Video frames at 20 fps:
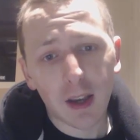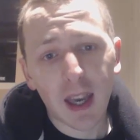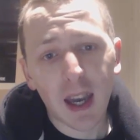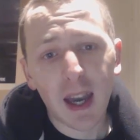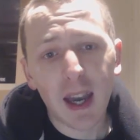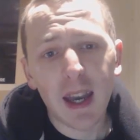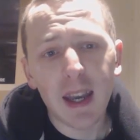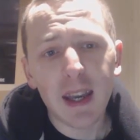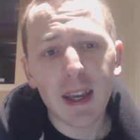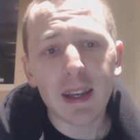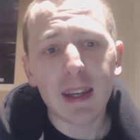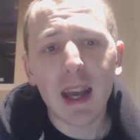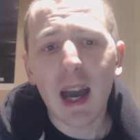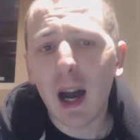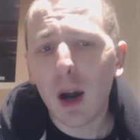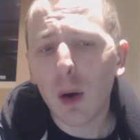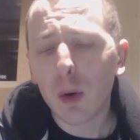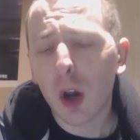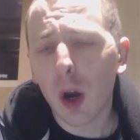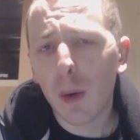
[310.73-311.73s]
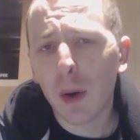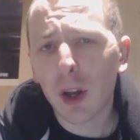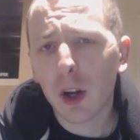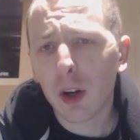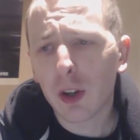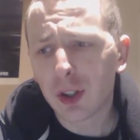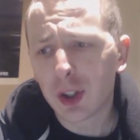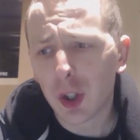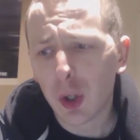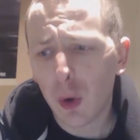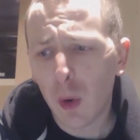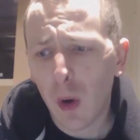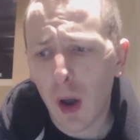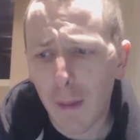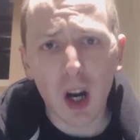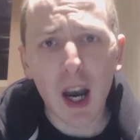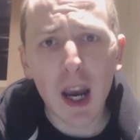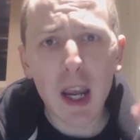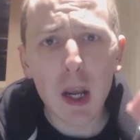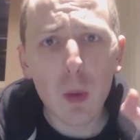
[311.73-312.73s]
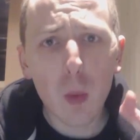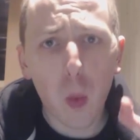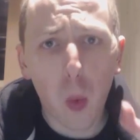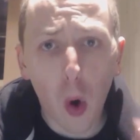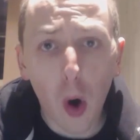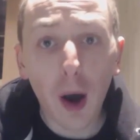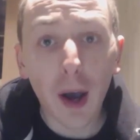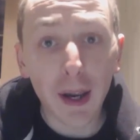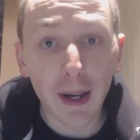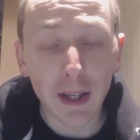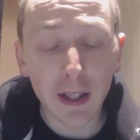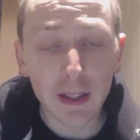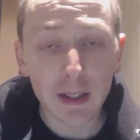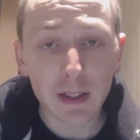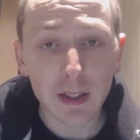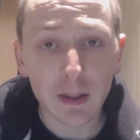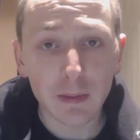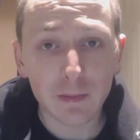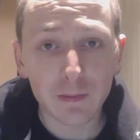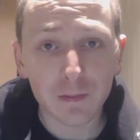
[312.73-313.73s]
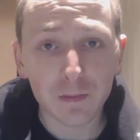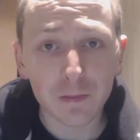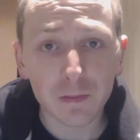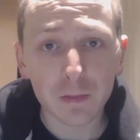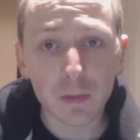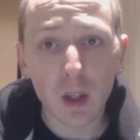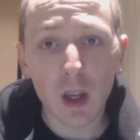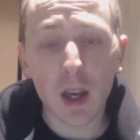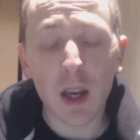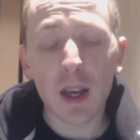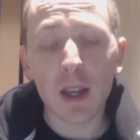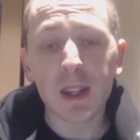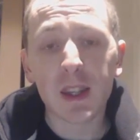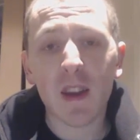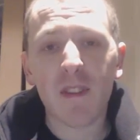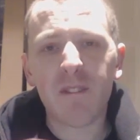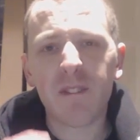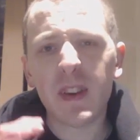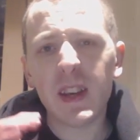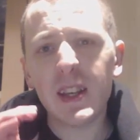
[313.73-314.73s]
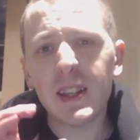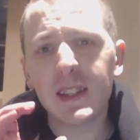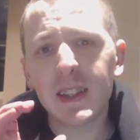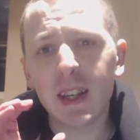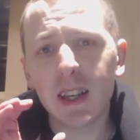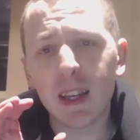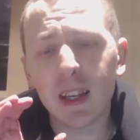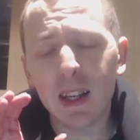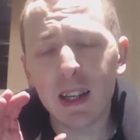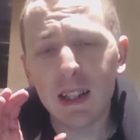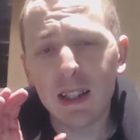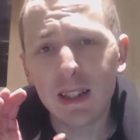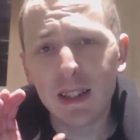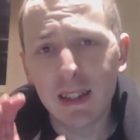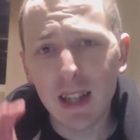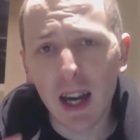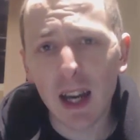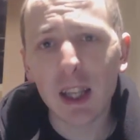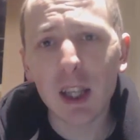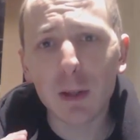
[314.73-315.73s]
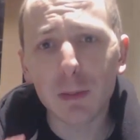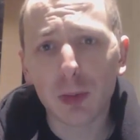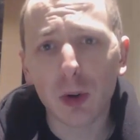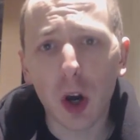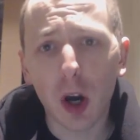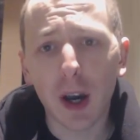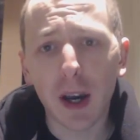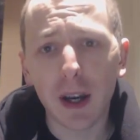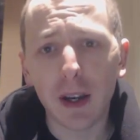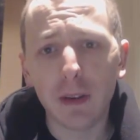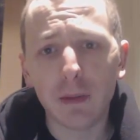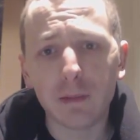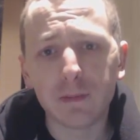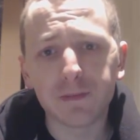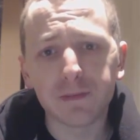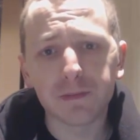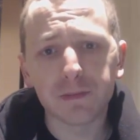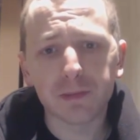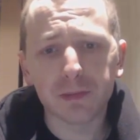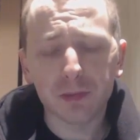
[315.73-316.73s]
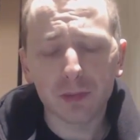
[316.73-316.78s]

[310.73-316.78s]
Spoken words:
Okay, now going on to Bray Wyatt defeating Daniel Bryan